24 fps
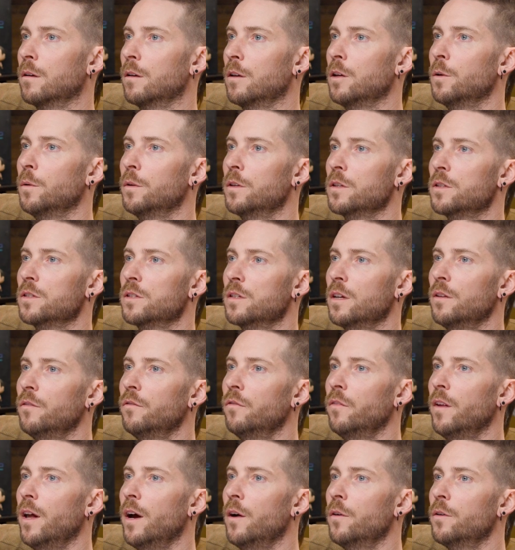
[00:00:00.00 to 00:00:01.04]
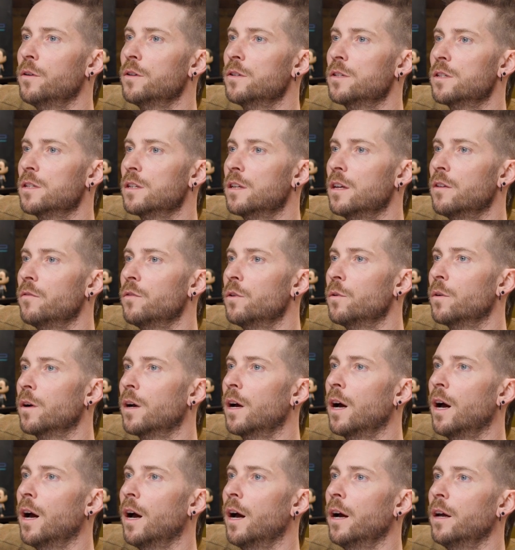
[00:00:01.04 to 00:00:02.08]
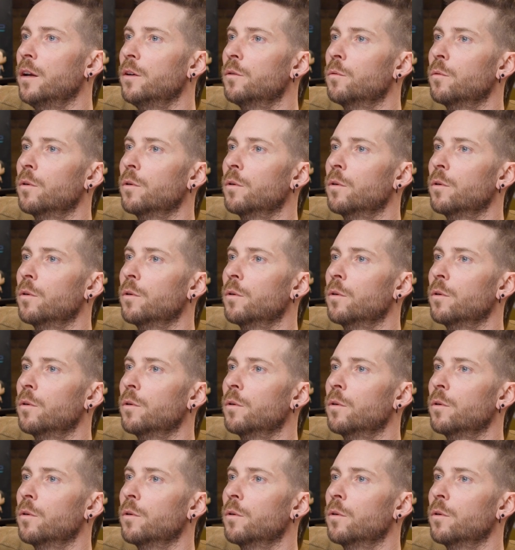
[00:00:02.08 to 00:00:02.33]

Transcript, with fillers: Yeah. You want the sunflowers to give you a kind